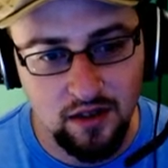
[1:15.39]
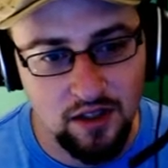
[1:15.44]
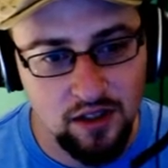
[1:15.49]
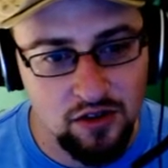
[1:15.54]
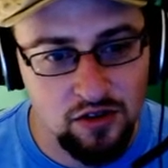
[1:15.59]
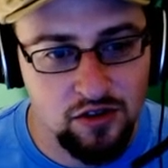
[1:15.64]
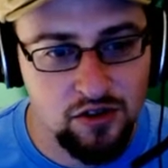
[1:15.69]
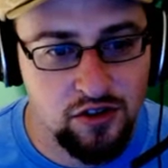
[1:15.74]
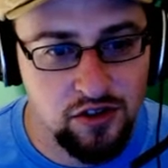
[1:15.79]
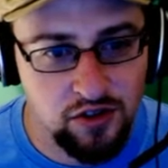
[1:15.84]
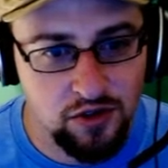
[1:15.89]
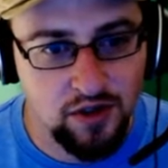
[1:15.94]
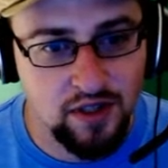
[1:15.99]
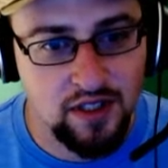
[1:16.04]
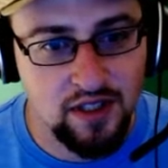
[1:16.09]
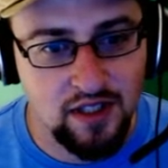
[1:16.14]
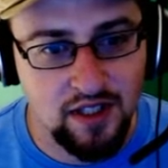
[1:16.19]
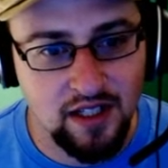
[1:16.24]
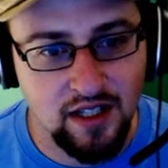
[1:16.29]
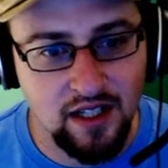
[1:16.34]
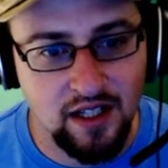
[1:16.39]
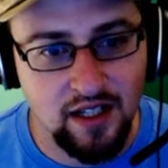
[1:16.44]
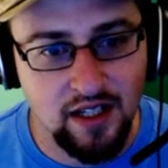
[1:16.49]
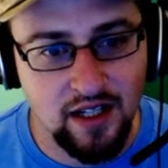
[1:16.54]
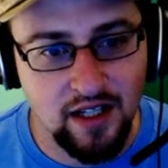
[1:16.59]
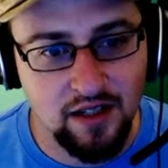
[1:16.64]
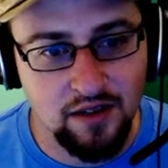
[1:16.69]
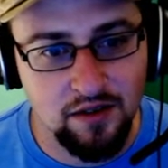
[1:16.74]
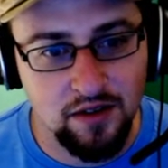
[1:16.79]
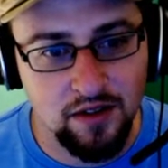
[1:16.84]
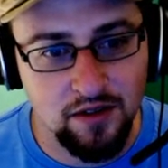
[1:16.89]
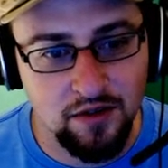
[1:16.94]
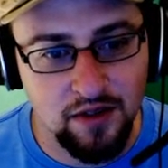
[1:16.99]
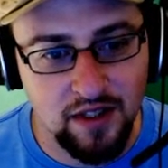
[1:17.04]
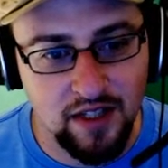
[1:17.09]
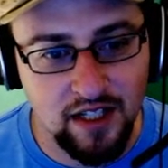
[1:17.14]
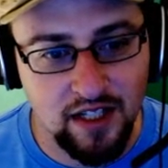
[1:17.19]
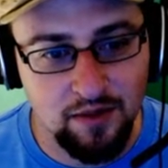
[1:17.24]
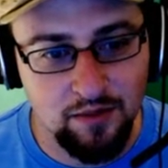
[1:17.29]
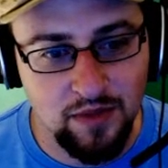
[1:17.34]
Use joy to key. I don't know what
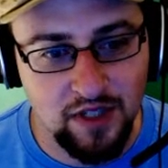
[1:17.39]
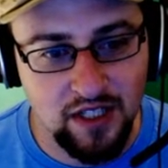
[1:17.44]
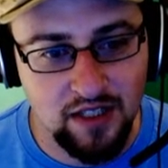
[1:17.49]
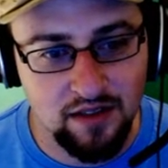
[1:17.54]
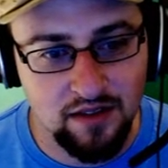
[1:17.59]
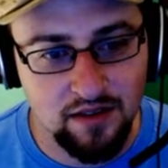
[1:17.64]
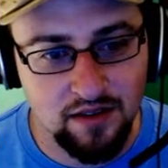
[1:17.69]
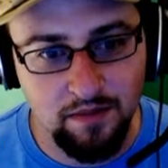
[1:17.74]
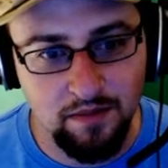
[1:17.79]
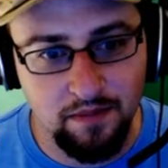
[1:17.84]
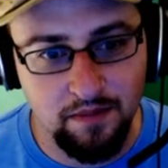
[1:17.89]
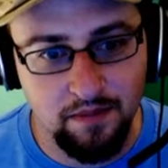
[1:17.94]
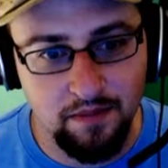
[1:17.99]
that means,